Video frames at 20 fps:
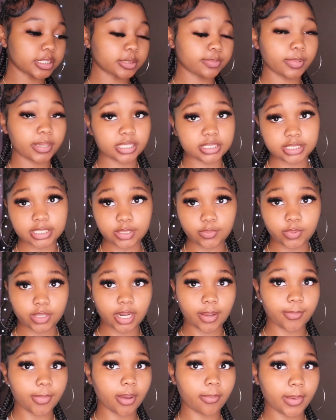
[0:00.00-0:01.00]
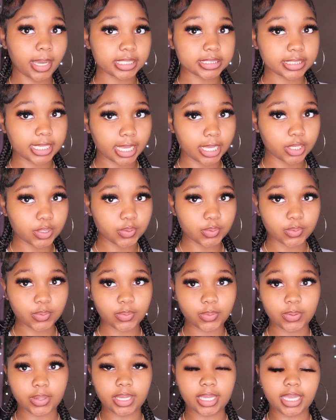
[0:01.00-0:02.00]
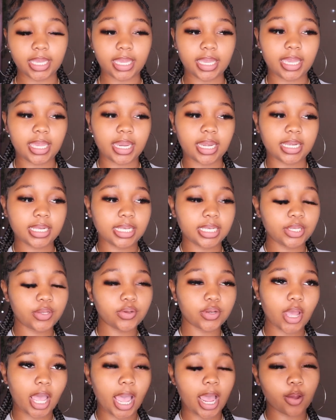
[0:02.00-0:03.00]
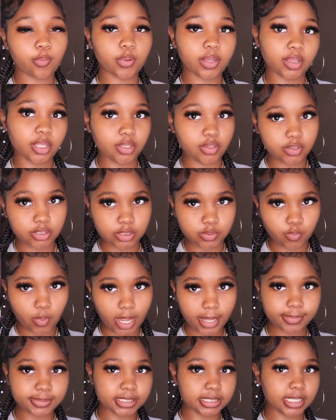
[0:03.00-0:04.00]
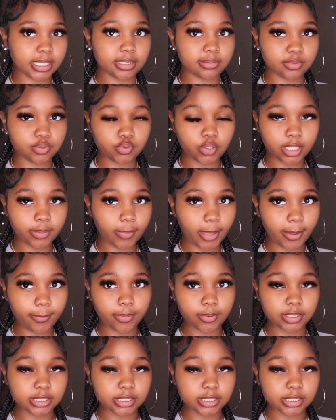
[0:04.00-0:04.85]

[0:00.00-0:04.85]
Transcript: especially when I'm on my cycle and, you know, I'd rather use wipes than toilet paper.